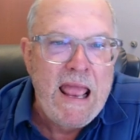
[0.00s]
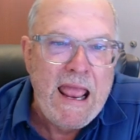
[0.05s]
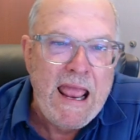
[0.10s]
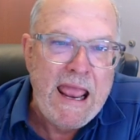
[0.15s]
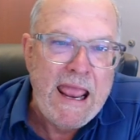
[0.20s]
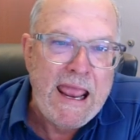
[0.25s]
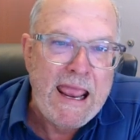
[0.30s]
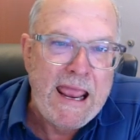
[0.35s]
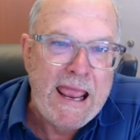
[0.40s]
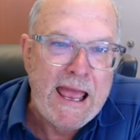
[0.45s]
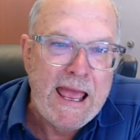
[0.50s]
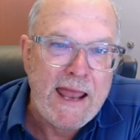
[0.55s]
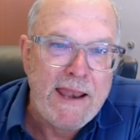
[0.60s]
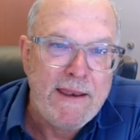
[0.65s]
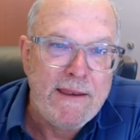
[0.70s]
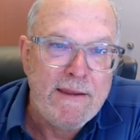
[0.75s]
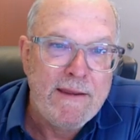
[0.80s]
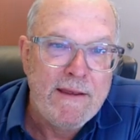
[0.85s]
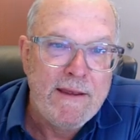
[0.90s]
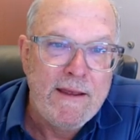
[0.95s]

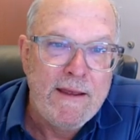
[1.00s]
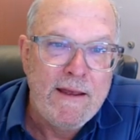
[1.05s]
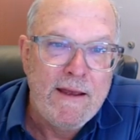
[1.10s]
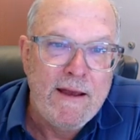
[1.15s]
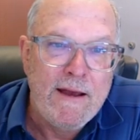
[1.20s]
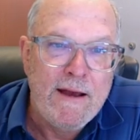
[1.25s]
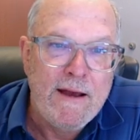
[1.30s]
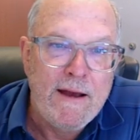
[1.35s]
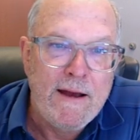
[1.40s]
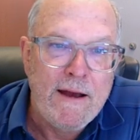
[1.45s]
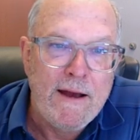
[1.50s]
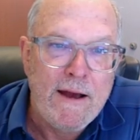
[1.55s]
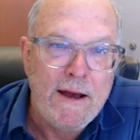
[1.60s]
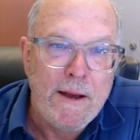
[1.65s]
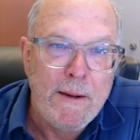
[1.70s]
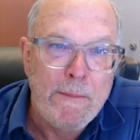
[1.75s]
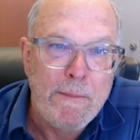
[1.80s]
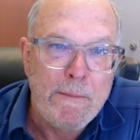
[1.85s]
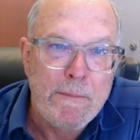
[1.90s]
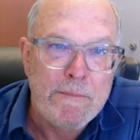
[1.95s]
And
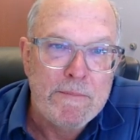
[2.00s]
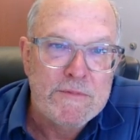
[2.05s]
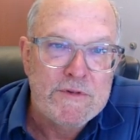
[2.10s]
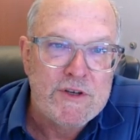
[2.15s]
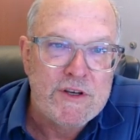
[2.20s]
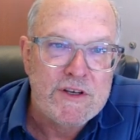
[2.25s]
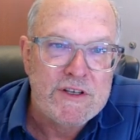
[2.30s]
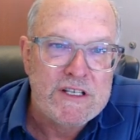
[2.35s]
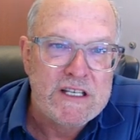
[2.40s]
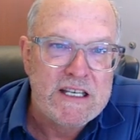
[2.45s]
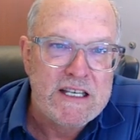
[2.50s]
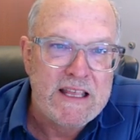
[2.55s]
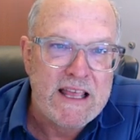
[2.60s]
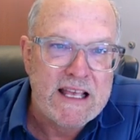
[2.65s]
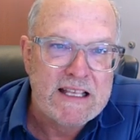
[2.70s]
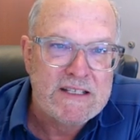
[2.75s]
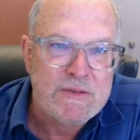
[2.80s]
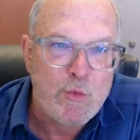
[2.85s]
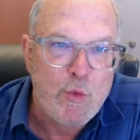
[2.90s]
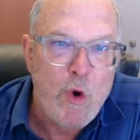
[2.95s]
um, so you see
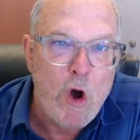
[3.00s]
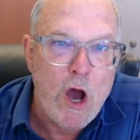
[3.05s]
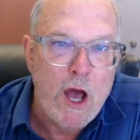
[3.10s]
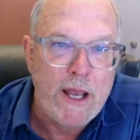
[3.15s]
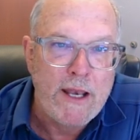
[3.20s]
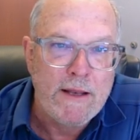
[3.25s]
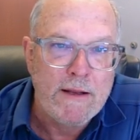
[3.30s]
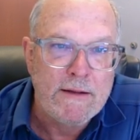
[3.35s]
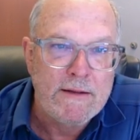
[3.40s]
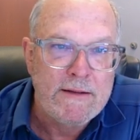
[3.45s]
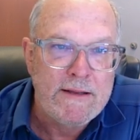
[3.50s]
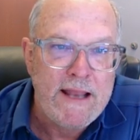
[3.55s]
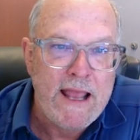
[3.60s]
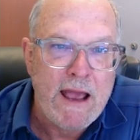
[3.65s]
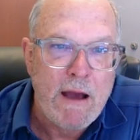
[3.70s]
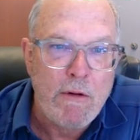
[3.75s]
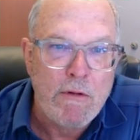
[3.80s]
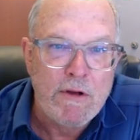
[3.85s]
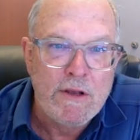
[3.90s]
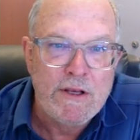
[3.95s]
that's one.
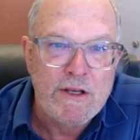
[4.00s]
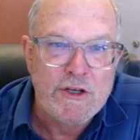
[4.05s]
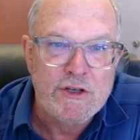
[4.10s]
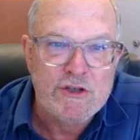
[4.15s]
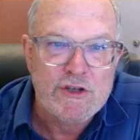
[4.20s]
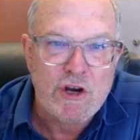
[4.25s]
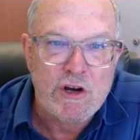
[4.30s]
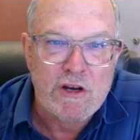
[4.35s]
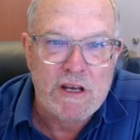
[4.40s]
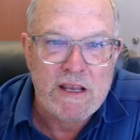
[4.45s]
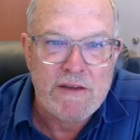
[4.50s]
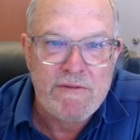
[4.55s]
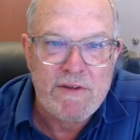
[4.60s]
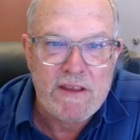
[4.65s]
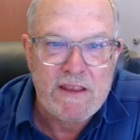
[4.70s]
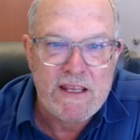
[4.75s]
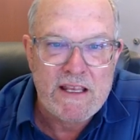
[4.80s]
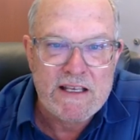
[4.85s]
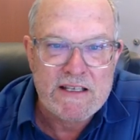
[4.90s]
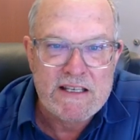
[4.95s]
Now you start giving
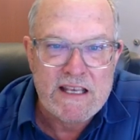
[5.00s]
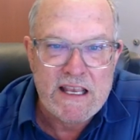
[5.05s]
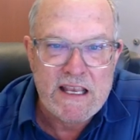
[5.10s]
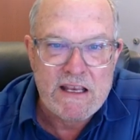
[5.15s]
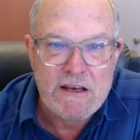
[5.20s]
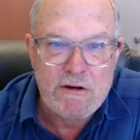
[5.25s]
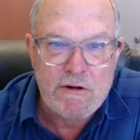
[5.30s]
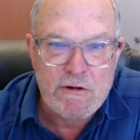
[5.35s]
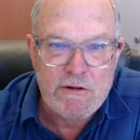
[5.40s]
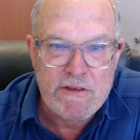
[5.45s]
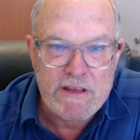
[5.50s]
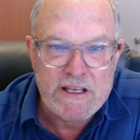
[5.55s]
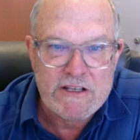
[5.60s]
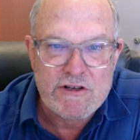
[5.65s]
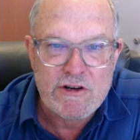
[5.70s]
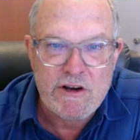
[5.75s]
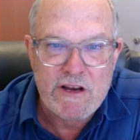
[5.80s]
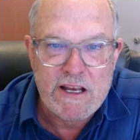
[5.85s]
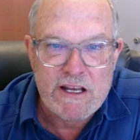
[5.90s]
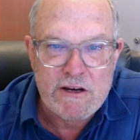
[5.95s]
these incre- these are
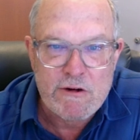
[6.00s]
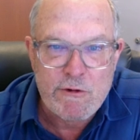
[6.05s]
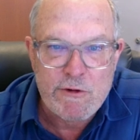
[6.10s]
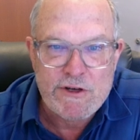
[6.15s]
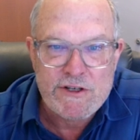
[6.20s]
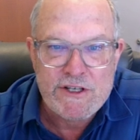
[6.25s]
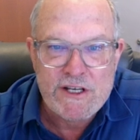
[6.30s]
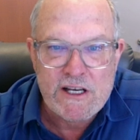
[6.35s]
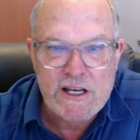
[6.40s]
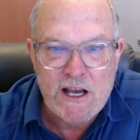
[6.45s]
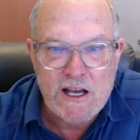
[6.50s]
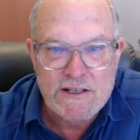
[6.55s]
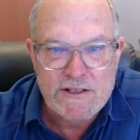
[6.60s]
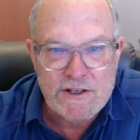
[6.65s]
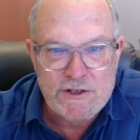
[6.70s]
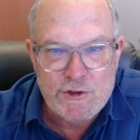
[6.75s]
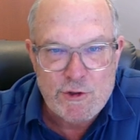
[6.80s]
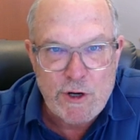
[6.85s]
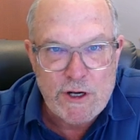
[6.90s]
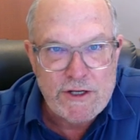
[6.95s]
increasing
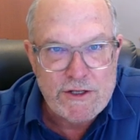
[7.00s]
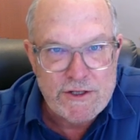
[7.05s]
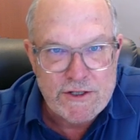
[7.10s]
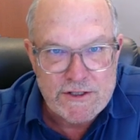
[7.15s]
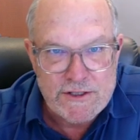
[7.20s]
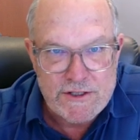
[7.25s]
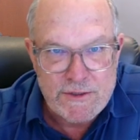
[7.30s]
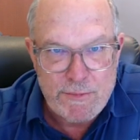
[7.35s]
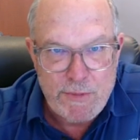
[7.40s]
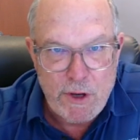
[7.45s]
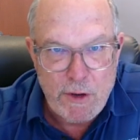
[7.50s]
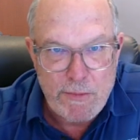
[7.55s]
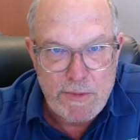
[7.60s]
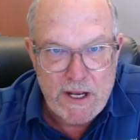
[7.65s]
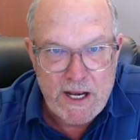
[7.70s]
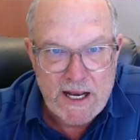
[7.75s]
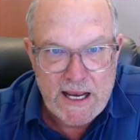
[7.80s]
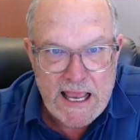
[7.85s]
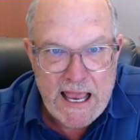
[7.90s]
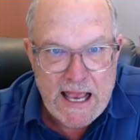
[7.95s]
concentrations of
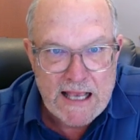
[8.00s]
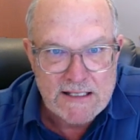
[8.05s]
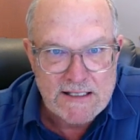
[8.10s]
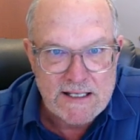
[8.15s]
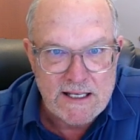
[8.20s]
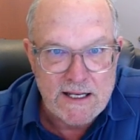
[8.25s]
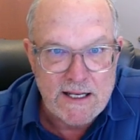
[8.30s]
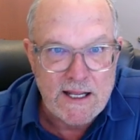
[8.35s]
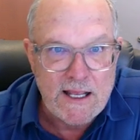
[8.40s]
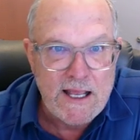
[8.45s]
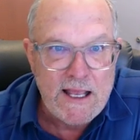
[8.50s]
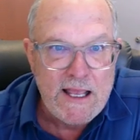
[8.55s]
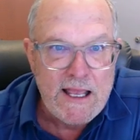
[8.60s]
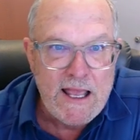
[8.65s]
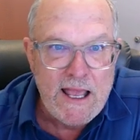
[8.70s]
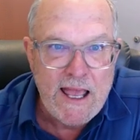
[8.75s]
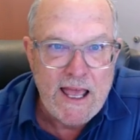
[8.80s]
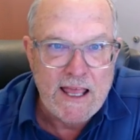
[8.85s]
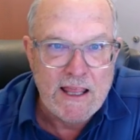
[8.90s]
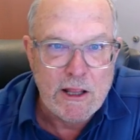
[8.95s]
palmitic acid,
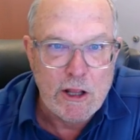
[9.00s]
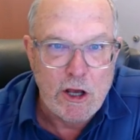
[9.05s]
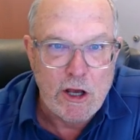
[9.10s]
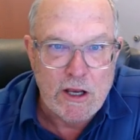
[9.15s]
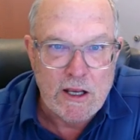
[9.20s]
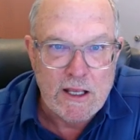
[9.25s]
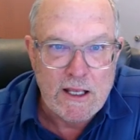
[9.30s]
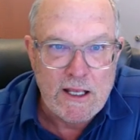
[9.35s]
and look